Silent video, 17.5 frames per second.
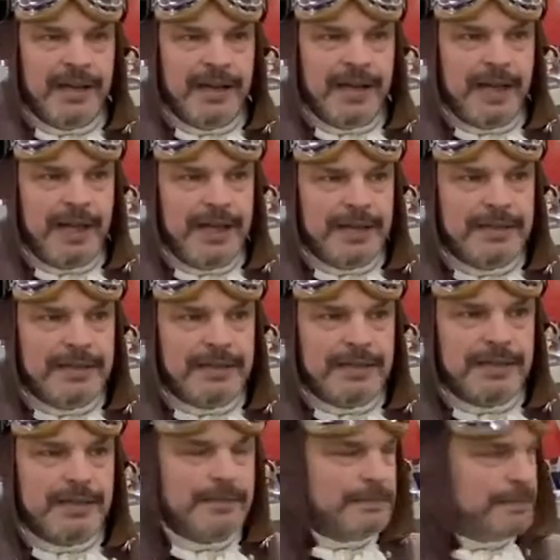And
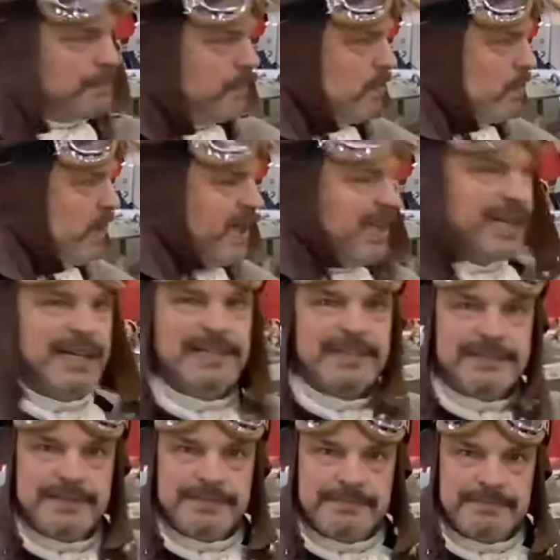uh, with
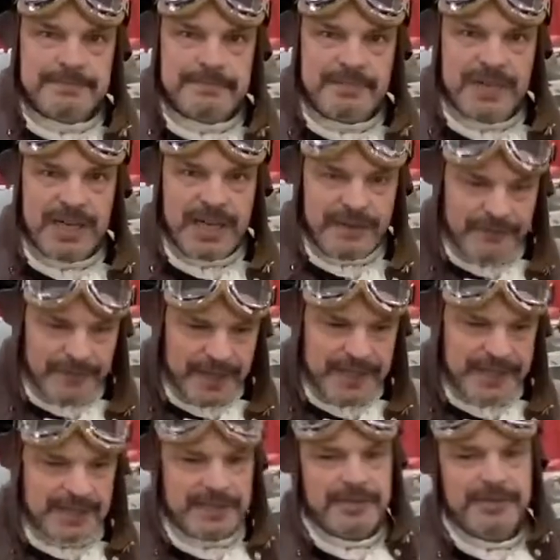that, I
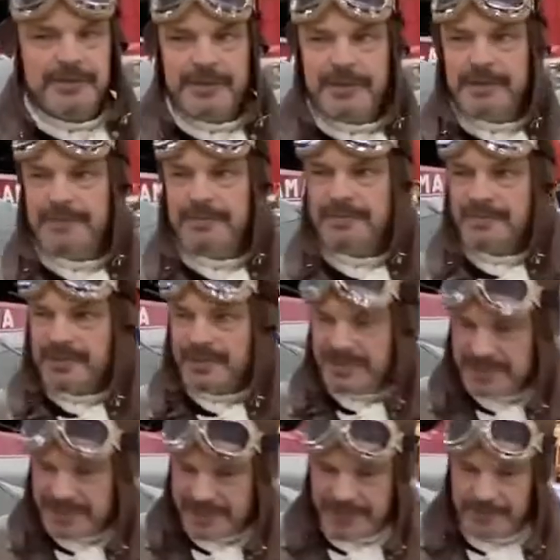think I'm going to say